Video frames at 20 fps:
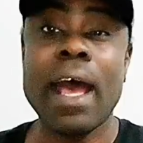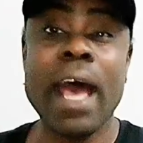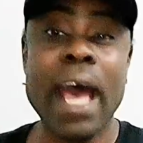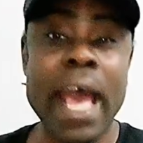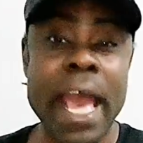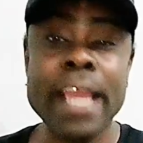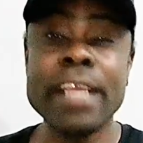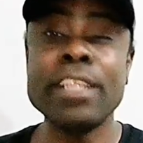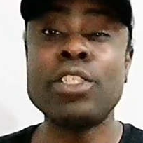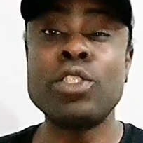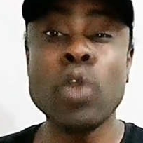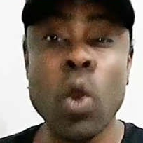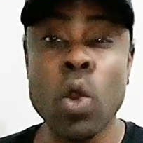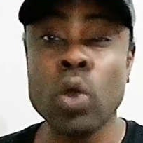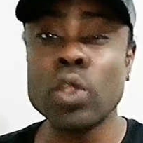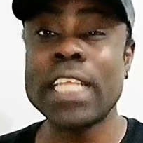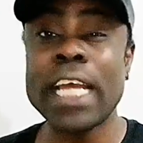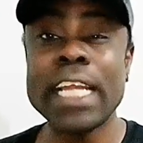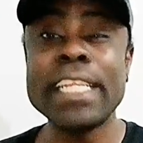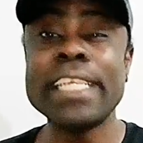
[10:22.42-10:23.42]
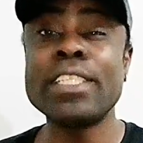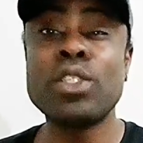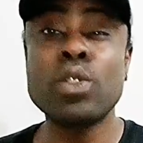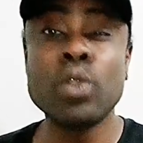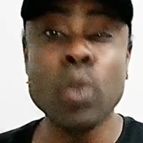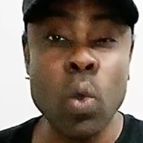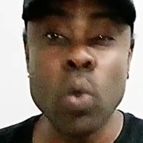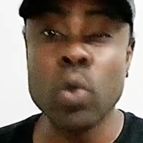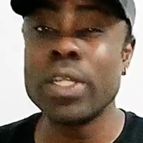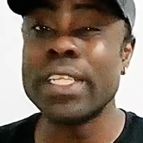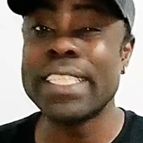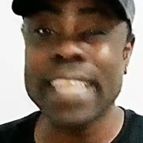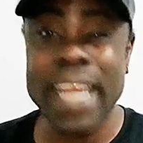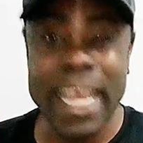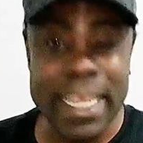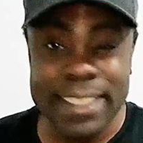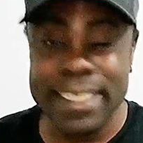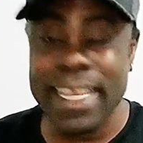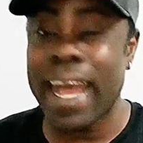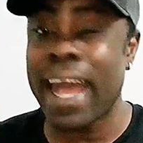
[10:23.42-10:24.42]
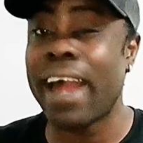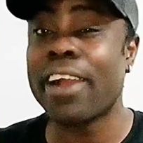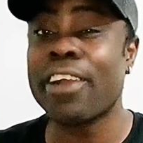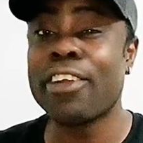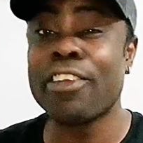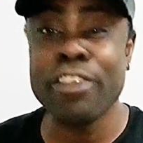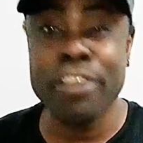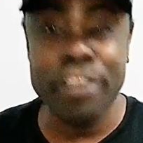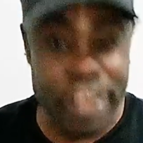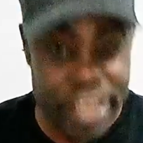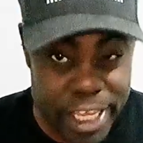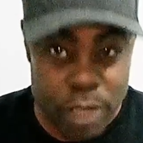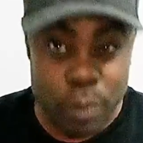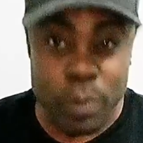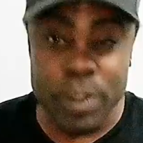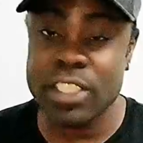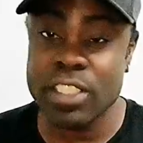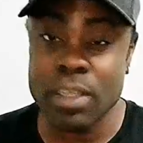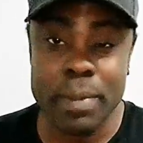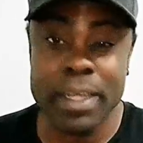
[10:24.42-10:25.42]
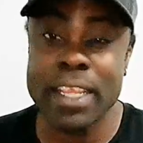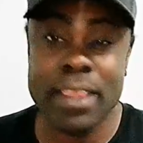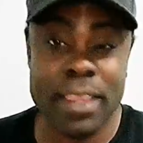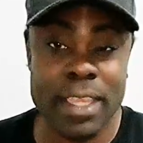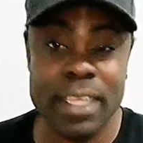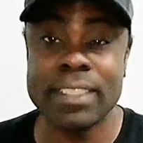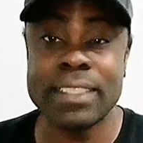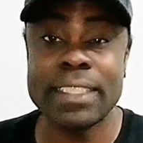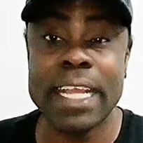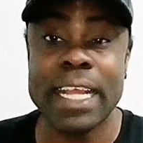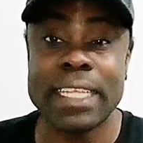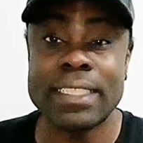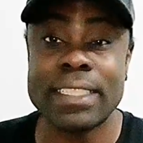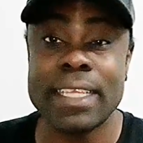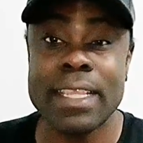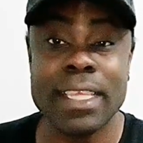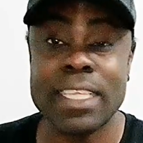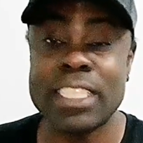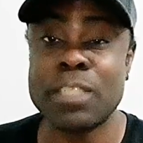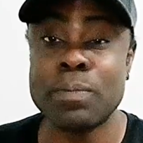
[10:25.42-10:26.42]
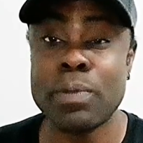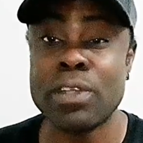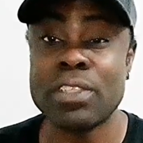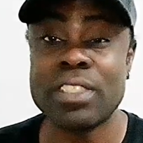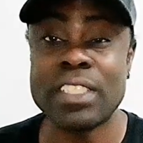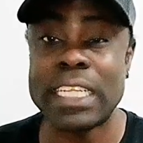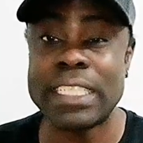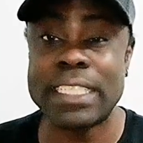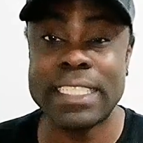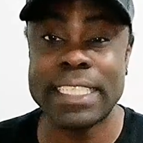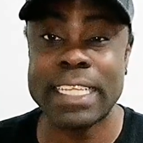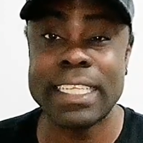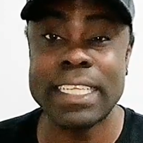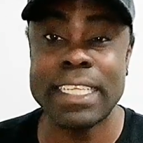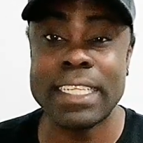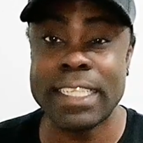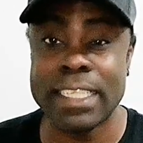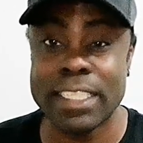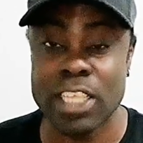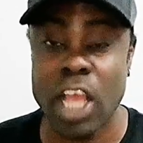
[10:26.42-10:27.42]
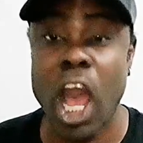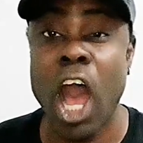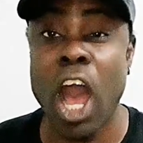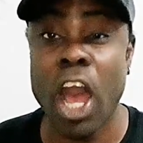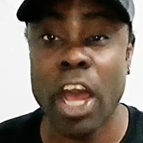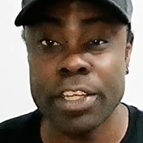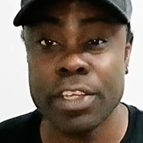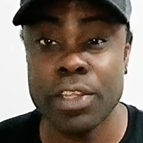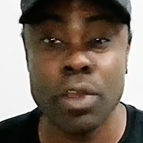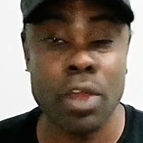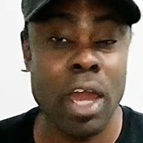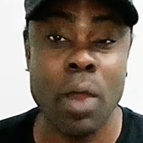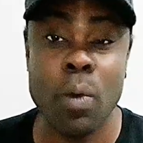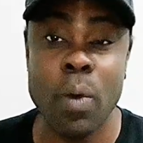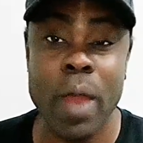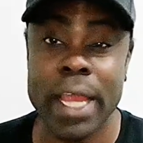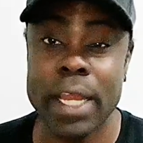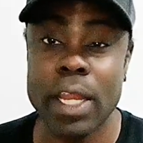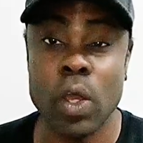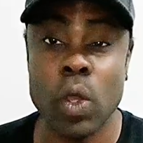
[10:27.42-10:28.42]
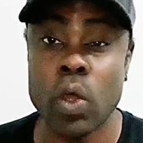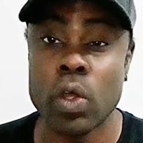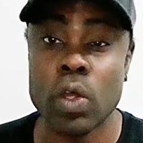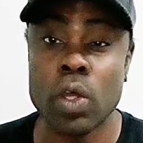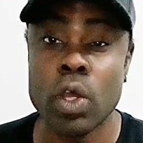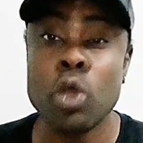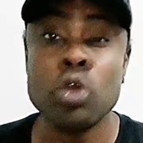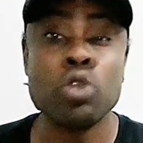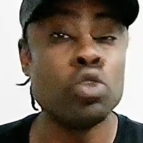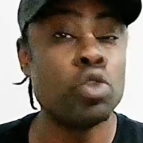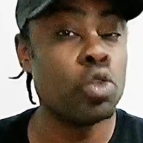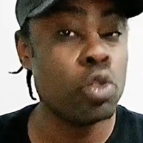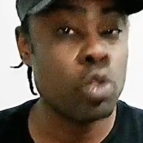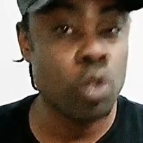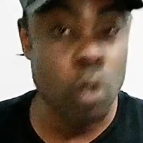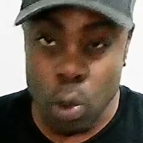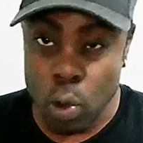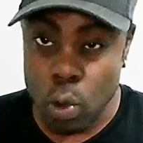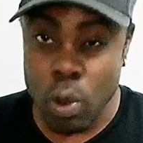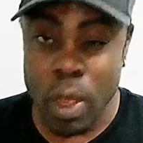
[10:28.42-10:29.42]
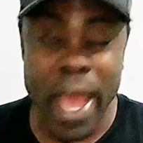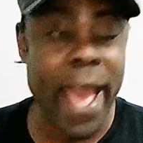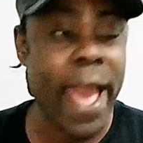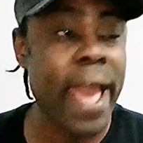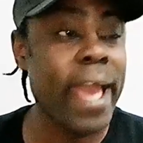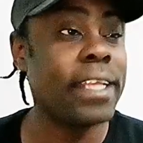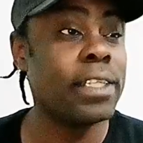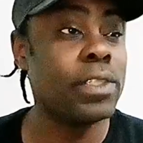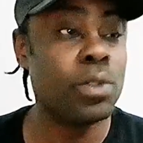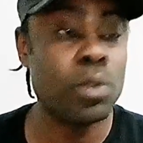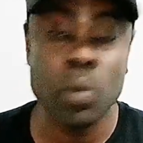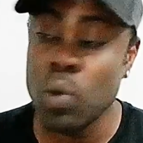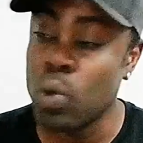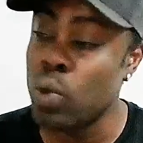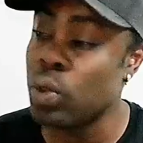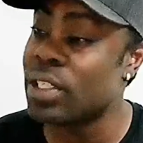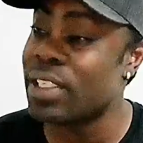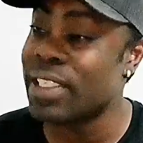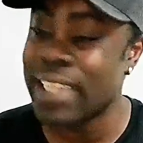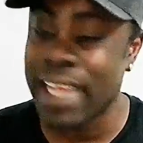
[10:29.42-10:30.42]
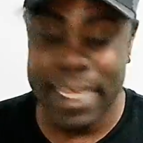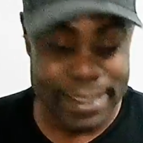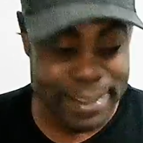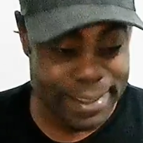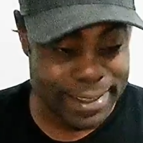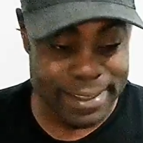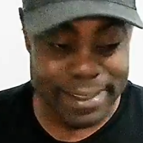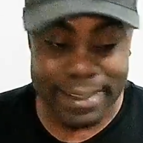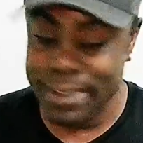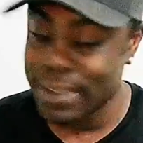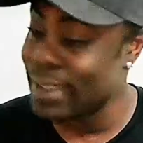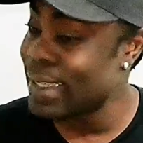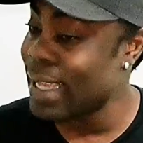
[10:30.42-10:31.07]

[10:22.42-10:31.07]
I totally do not agree with some of the things that this person had said in this audio a while ago. No, I do not.